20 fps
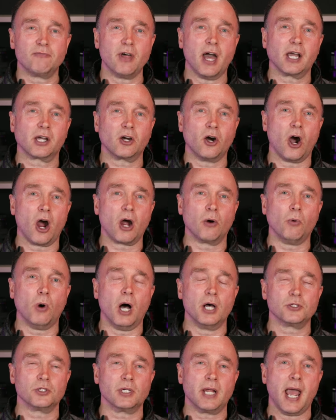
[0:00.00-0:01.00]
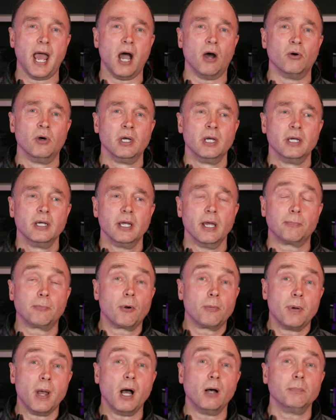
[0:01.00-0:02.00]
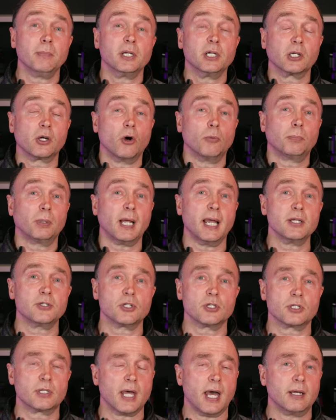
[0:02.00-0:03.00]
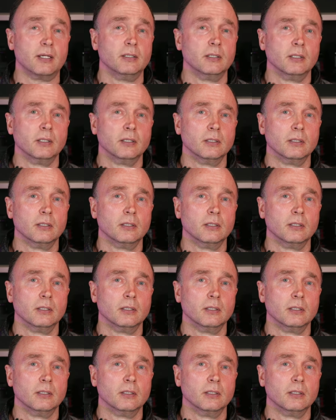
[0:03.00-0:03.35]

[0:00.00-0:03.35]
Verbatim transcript: that car was and how it propelled me to go places that,